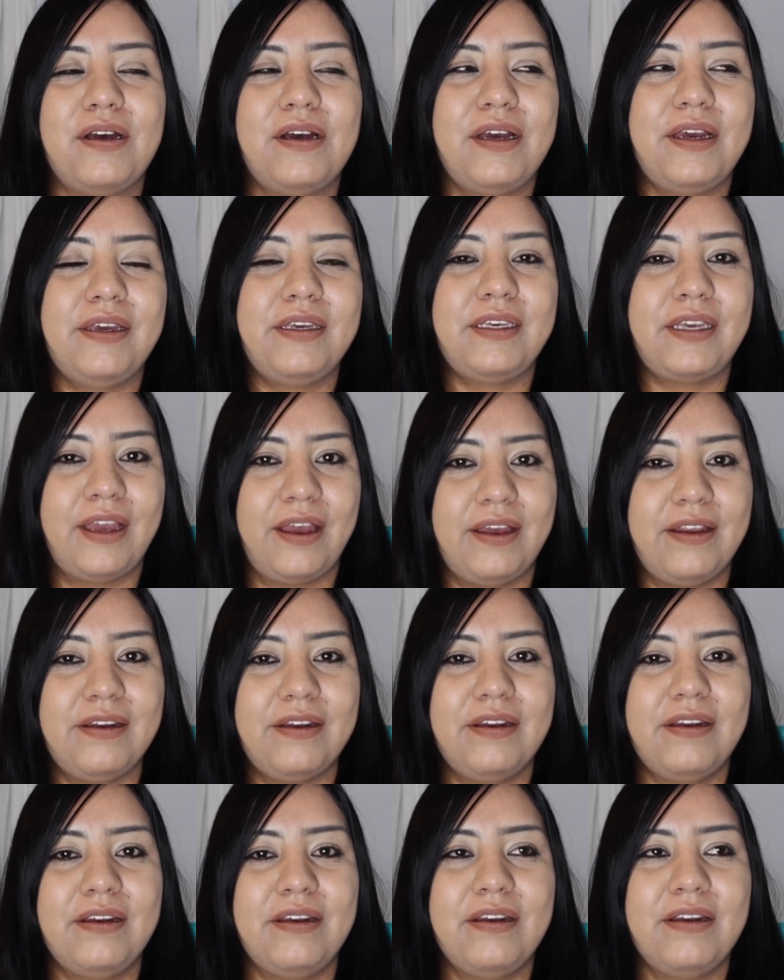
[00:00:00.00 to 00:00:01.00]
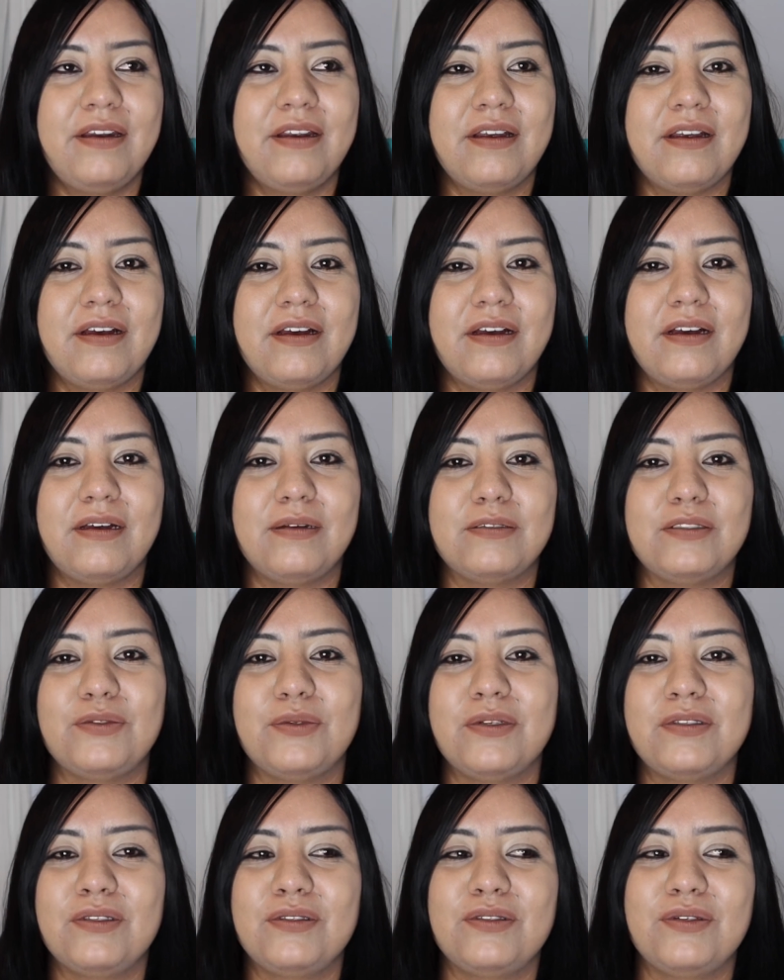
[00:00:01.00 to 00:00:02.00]
i can um,
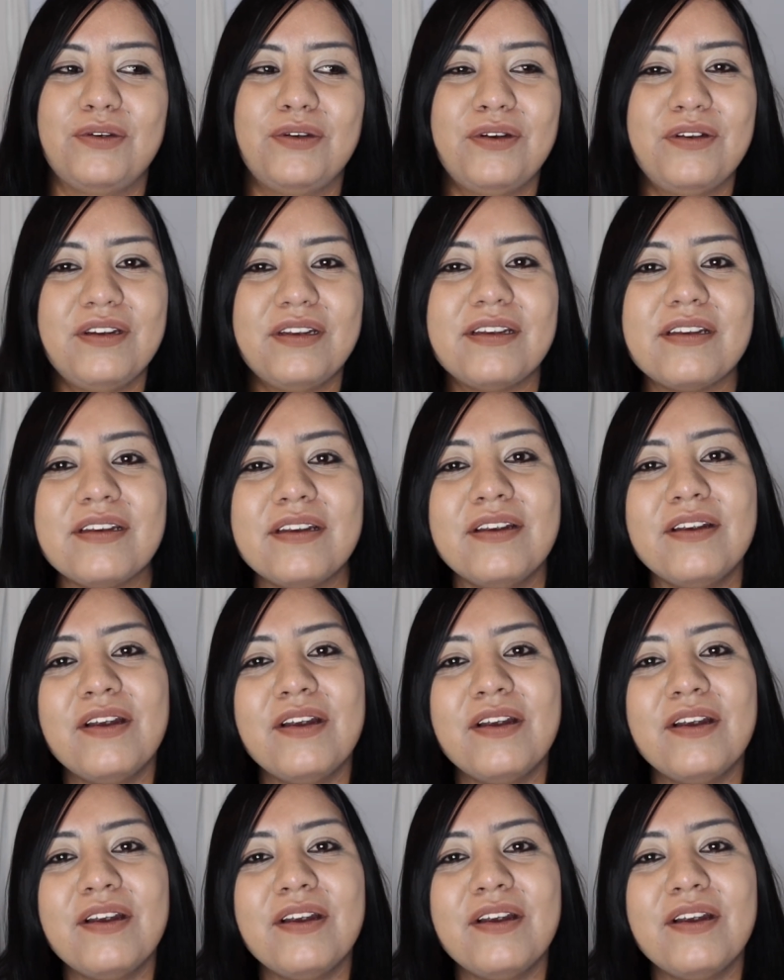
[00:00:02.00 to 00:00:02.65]
do a tutorial on it